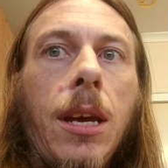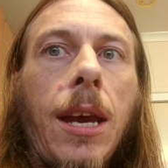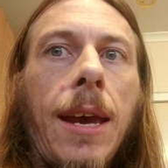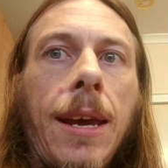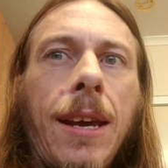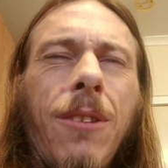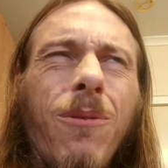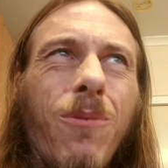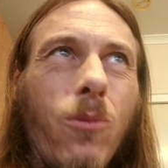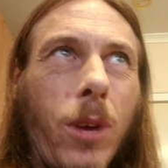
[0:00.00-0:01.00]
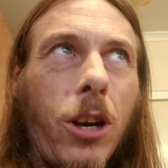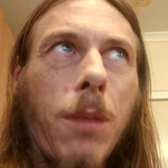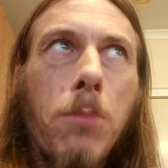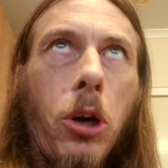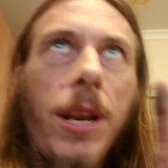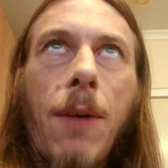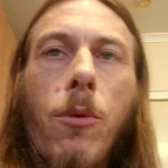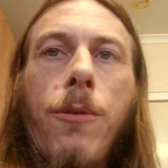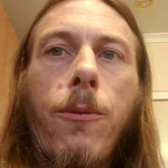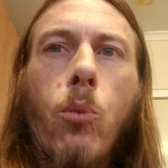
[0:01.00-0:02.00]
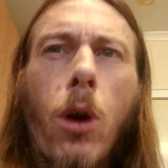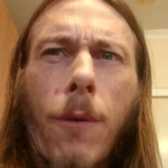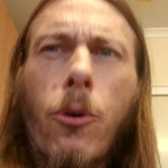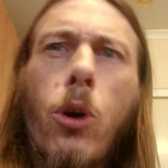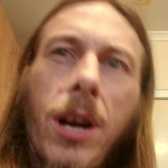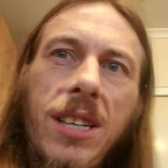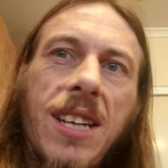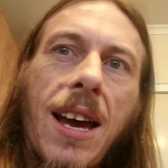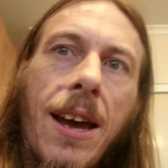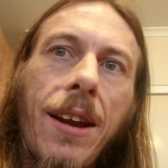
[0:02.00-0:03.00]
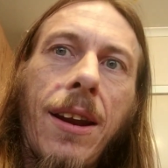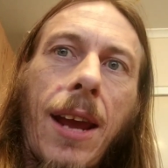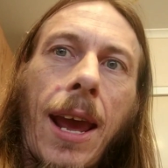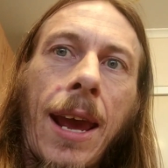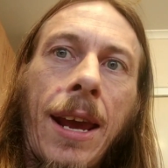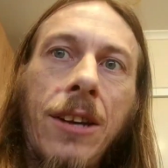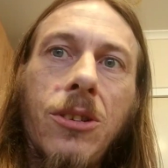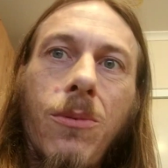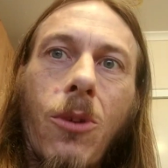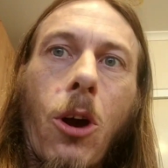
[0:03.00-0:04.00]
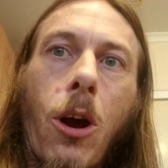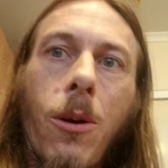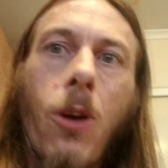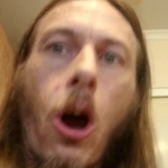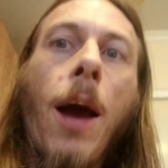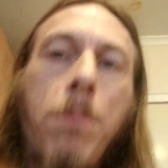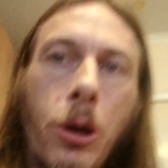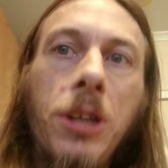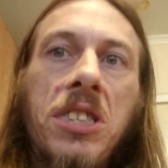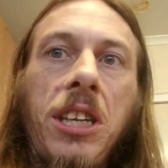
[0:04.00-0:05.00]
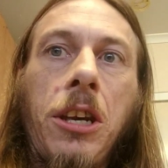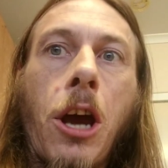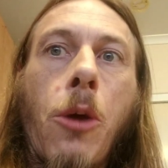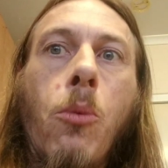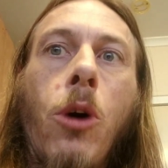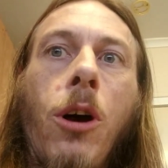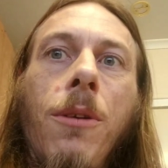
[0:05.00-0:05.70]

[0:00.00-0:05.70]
And when I combine that with what I've already done, and I personally know what